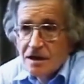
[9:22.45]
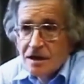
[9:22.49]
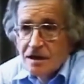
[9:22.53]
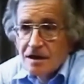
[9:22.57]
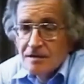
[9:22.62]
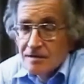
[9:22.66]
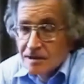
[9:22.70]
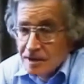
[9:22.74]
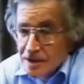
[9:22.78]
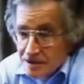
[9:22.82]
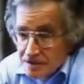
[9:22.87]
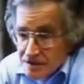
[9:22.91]

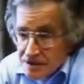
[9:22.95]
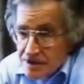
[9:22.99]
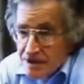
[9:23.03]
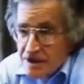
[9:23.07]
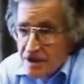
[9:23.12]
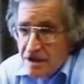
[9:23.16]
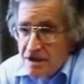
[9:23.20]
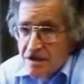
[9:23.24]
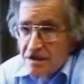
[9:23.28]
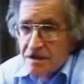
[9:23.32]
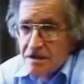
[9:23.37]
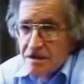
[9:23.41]
But there was
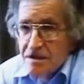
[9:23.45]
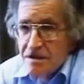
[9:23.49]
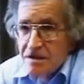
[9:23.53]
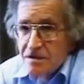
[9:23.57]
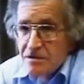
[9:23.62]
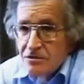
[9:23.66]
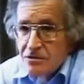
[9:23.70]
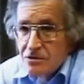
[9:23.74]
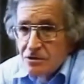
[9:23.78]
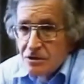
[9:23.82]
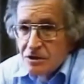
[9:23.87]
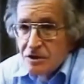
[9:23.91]
another
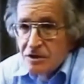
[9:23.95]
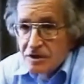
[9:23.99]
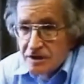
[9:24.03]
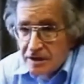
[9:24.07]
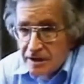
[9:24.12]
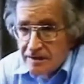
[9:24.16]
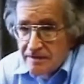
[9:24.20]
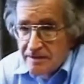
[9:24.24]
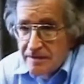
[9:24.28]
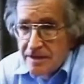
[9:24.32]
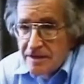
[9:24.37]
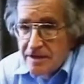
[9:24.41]

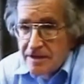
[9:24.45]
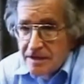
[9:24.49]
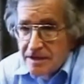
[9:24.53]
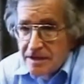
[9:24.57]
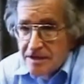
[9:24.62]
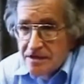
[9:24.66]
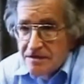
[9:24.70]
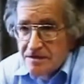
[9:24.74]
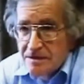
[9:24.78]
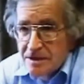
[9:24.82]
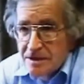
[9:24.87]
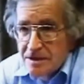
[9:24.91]
war, namely
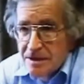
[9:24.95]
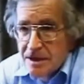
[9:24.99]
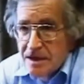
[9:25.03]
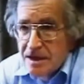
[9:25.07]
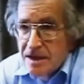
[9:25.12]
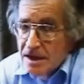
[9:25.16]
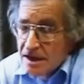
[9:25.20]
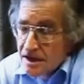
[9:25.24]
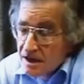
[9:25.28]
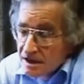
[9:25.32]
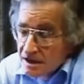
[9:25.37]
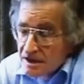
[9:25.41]
this one.
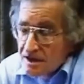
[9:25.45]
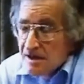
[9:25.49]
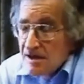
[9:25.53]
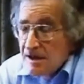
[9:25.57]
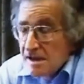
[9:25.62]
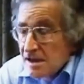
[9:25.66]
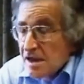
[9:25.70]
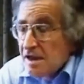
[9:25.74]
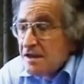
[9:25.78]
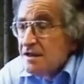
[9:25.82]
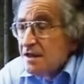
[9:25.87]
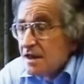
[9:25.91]
And
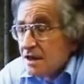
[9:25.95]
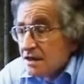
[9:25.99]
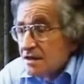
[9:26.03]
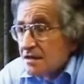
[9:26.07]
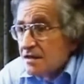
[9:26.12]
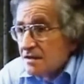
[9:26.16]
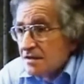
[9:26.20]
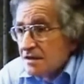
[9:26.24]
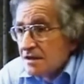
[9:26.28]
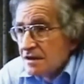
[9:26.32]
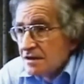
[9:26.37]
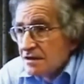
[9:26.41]
incidentally, that's
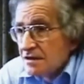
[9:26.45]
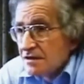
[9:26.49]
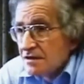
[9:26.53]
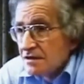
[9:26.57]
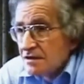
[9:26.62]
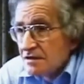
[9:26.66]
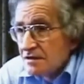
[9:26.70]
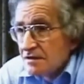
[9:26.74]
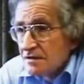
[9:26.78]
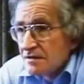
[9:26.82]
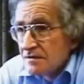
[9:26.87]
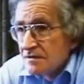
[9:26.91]
not so
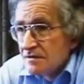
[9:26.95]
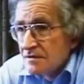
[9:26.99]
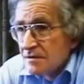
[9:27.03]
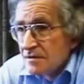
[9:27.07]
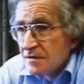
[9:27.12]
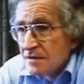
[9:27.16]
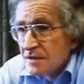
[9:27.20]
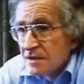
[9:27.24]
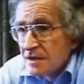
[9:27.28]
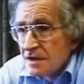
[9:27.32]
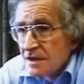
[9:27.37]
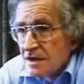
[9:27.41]
unusual.
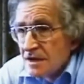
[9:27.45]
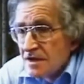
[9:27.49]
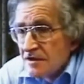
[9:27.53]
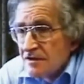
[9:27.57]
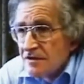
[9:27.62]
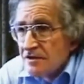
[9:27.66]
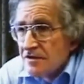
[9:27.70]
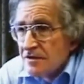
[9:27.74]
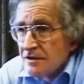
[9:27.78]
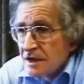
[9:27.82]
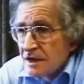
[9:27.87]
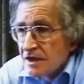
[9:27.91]

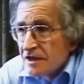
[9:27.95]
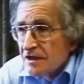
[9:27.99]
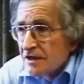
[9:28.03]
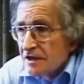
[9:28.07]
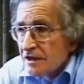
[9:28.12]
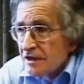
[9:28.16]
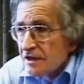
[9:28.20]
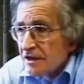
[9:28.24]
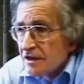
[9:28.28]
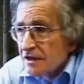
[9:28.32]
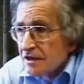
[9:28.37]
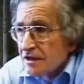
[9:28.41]
If you take
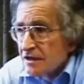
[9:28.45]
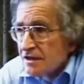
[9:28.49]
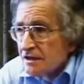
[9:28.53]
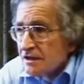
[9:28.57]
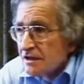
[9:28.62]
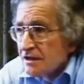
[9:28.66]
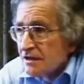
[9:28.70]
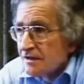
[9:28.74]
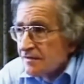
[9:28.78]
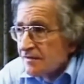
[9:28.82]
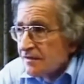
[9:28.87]
a look at